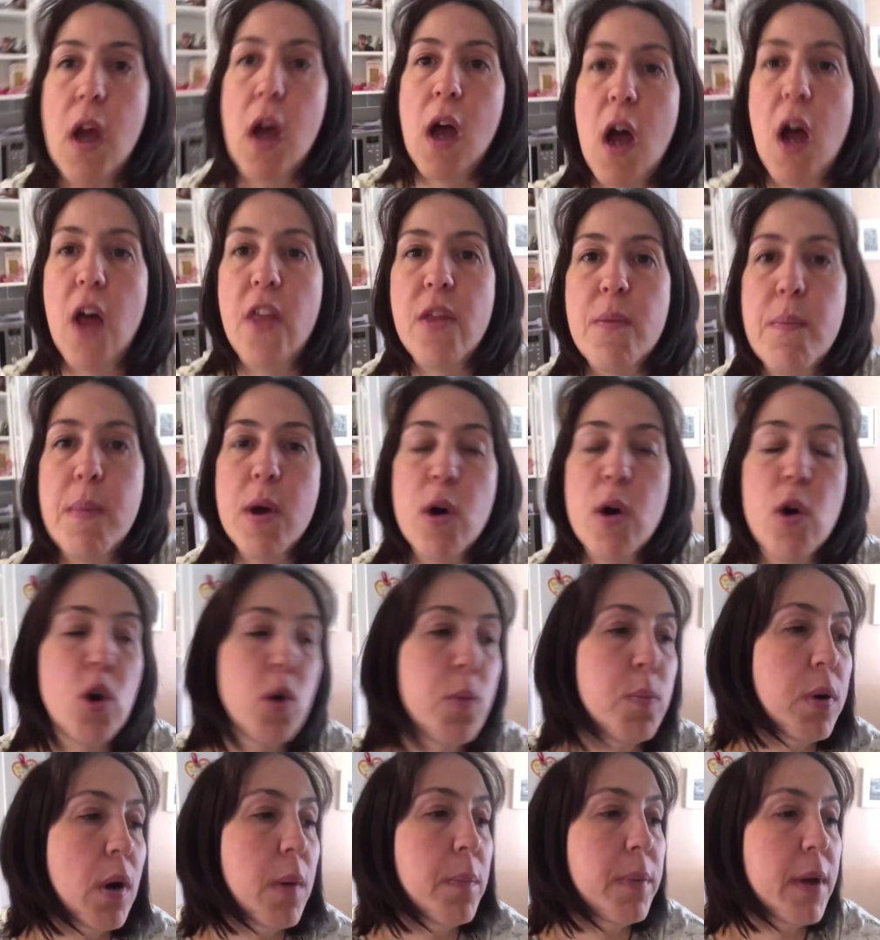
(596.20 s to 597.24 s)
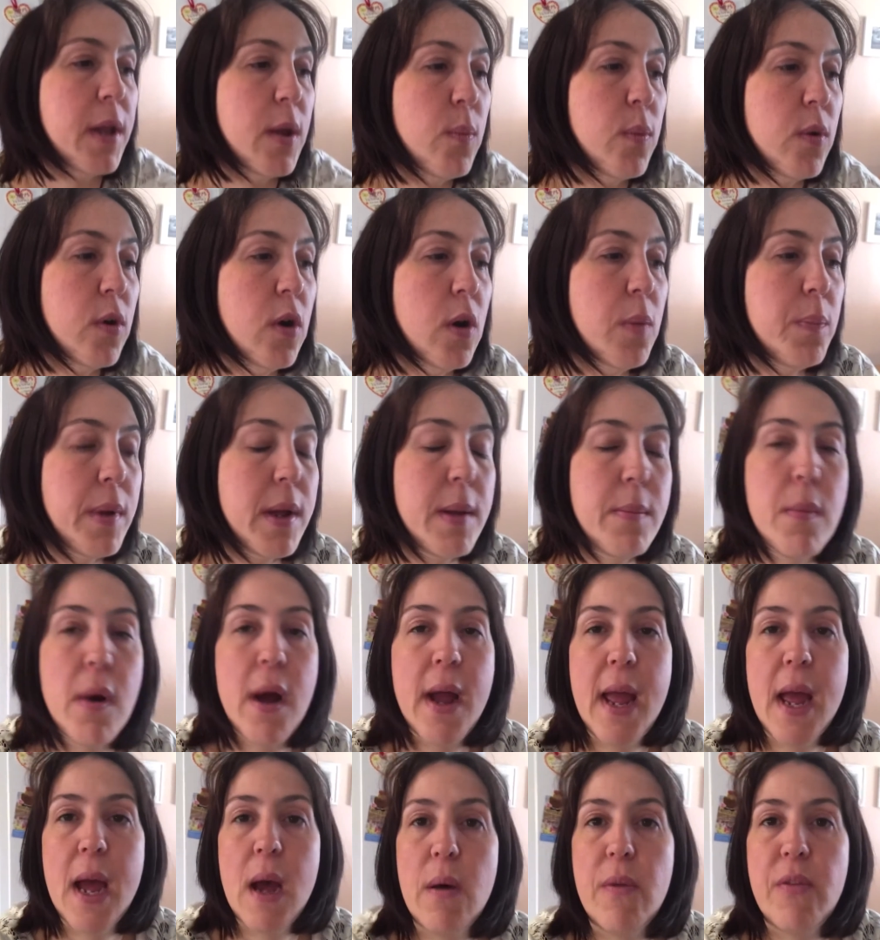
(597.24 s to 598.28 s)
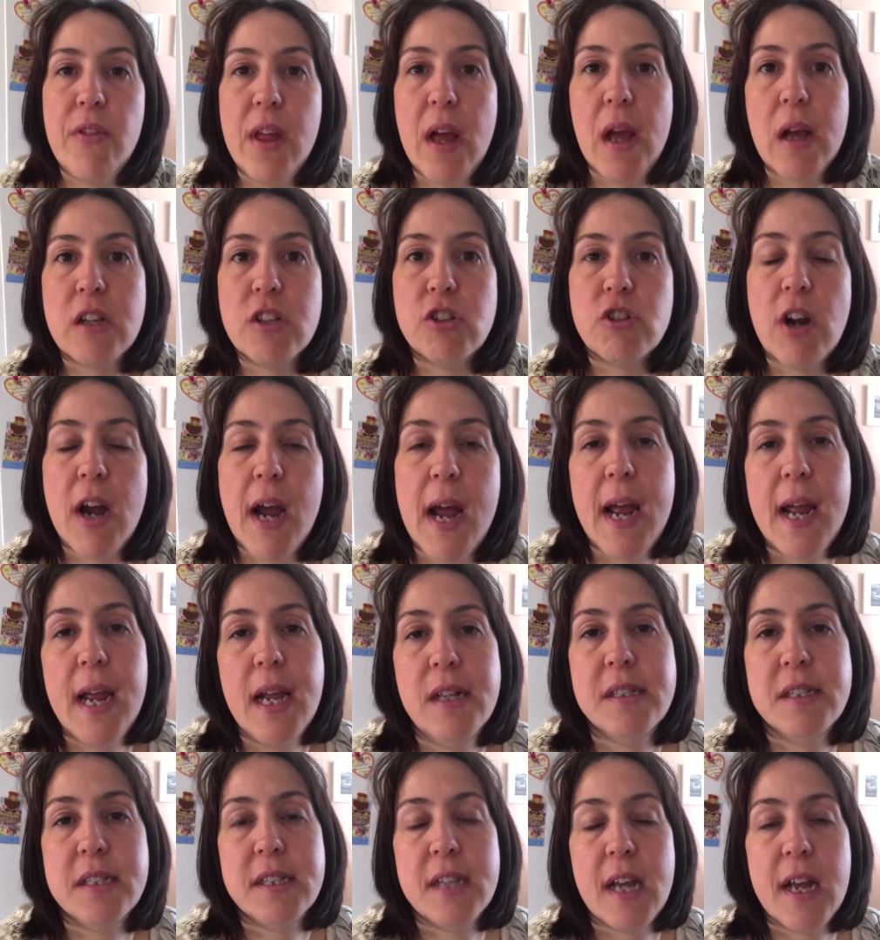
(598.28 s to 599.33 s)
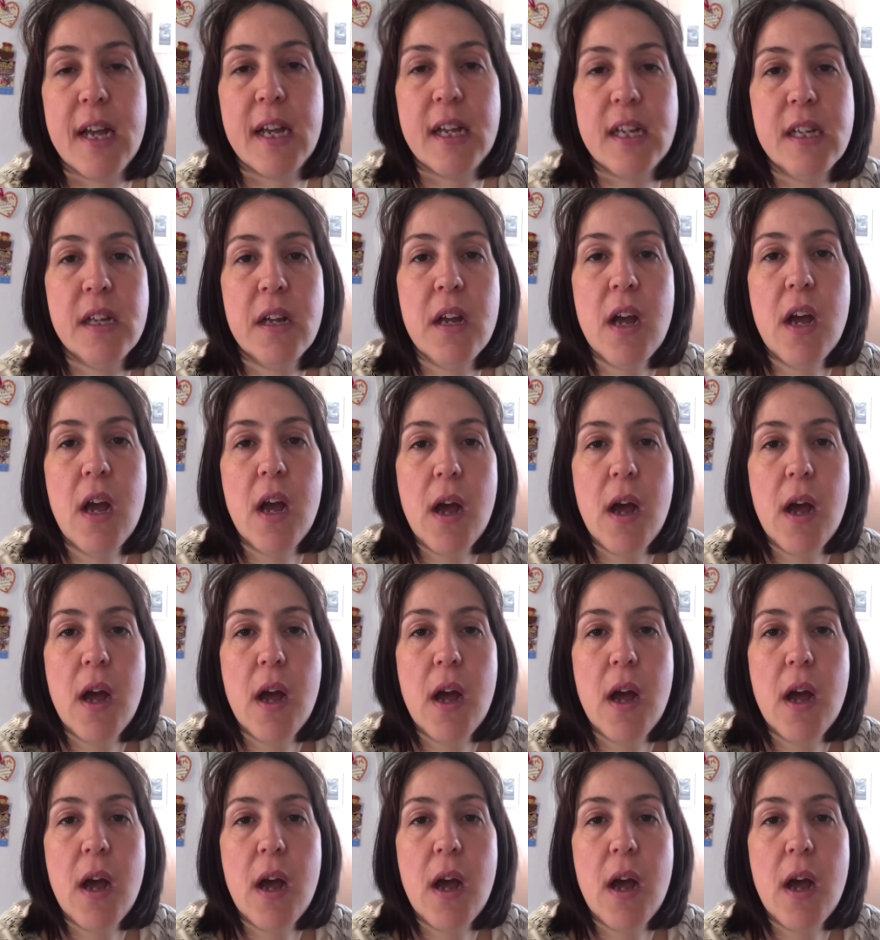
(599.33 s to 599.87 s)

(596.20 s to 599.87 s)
The milk probably will be my healthy extra A today,